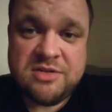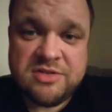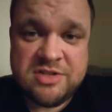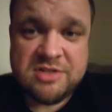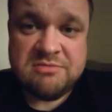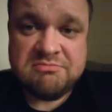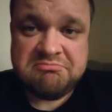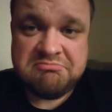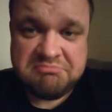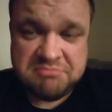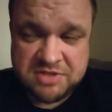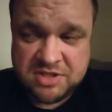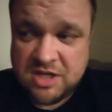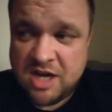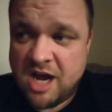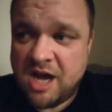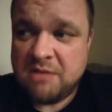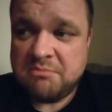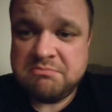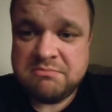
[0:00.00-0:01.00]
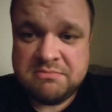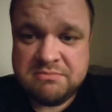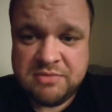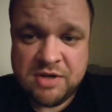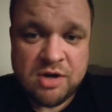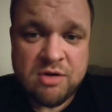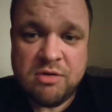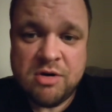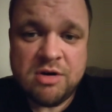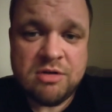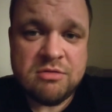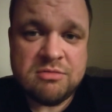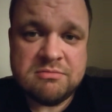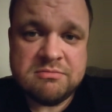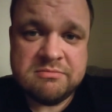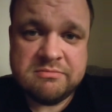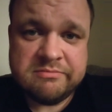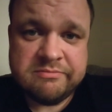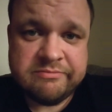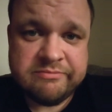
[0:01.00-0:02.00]
You should stop, go
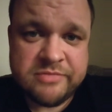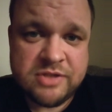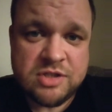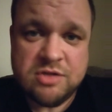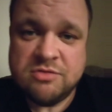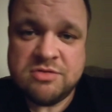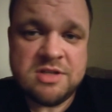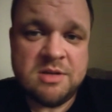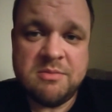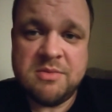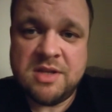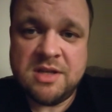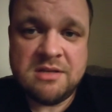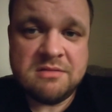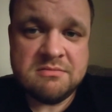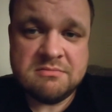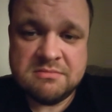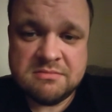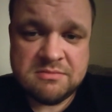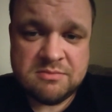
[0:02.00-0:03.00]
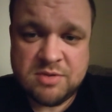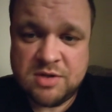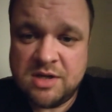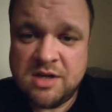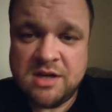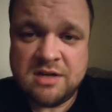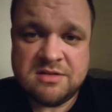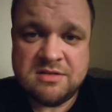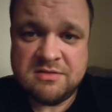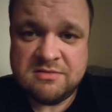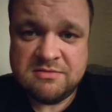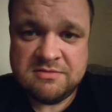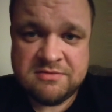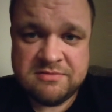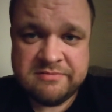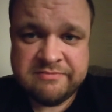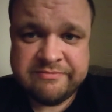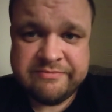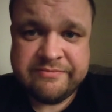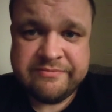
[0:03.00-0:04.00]
home, do something
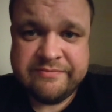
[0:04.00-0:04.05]
productive.